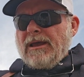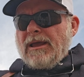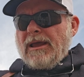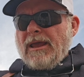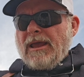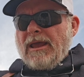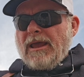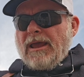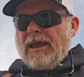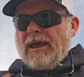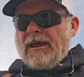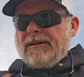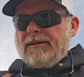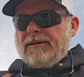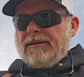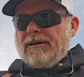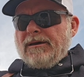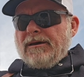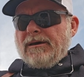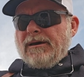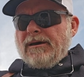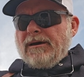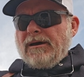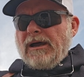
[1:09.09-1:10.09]
and
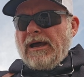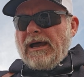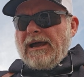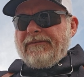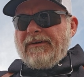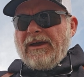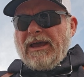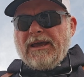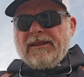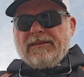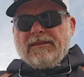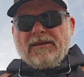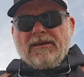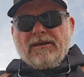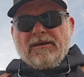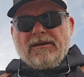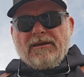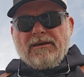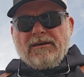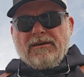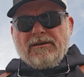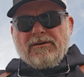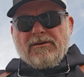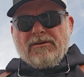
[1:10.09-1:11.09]
I've had the